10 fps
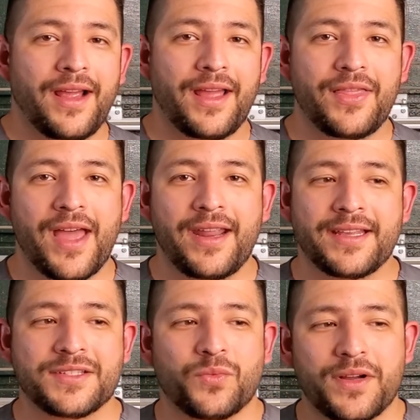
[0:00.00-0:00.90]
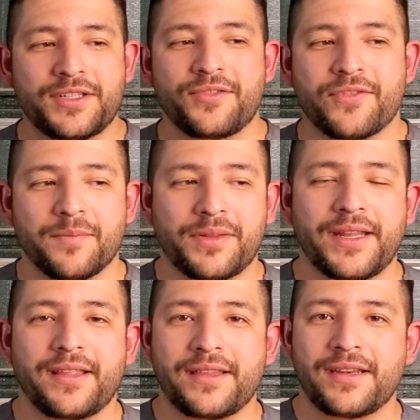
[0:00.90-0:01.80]
and that is once you've
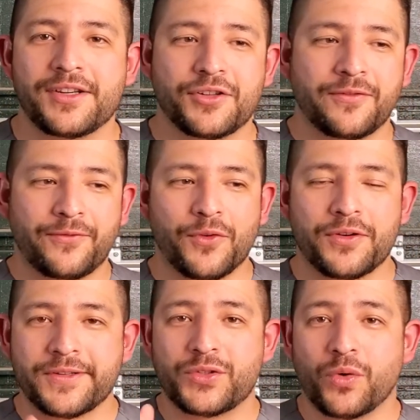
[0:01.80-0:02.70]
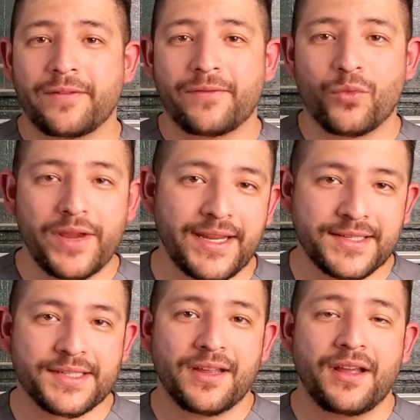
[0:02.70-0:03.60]
completed the initial 4 to 12
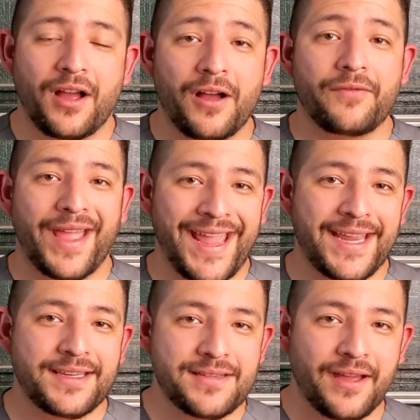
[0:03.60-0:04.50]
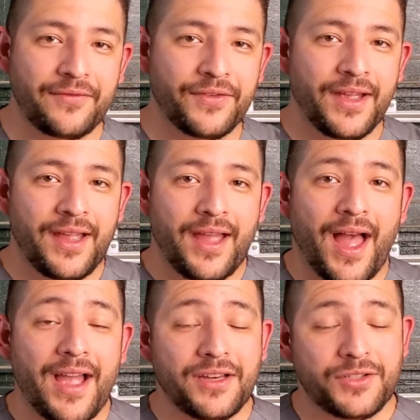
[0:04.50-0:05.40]
weeks of ADF,
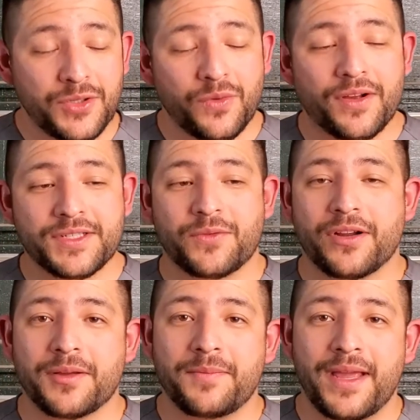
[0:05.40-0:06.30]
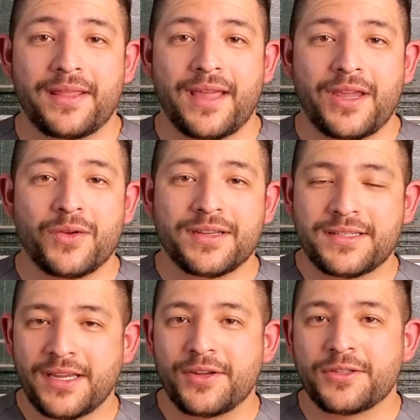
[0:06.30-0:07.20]
I do also recommend that you
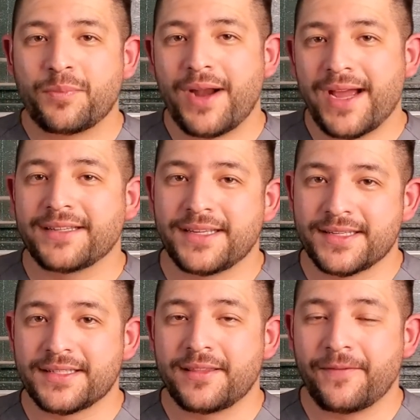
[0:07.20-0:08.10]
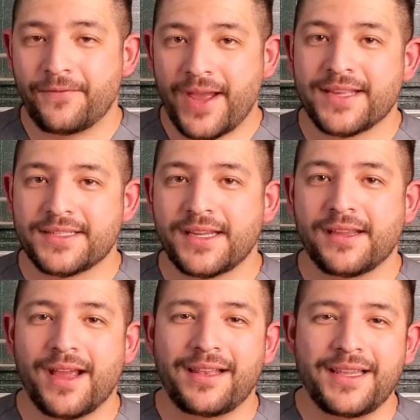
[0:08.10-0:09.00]
continue to practice the
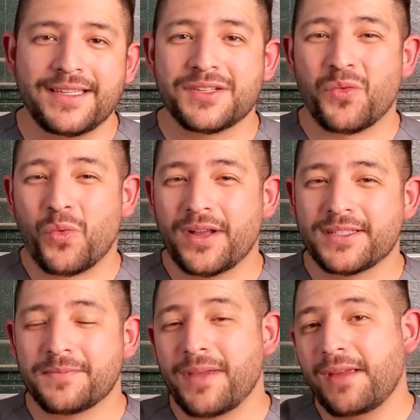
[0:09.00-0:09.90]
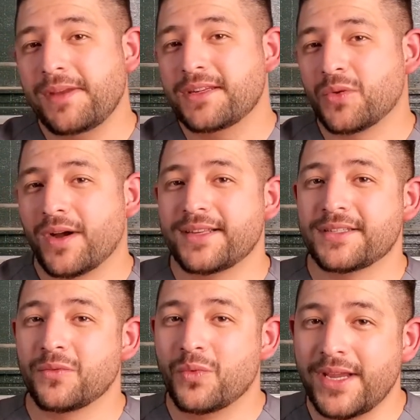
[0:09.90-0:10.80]
fasting at least once, maybe
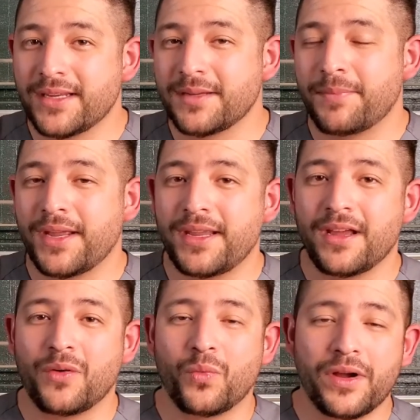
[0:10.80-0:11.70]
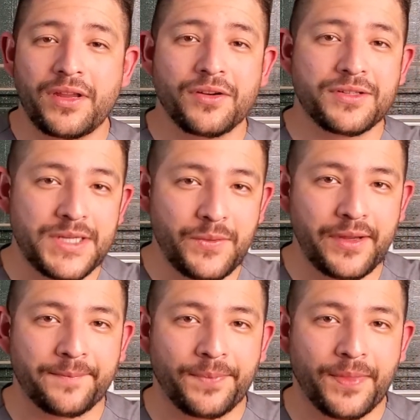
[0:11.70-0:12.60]
twice a week, depending on what you're doing.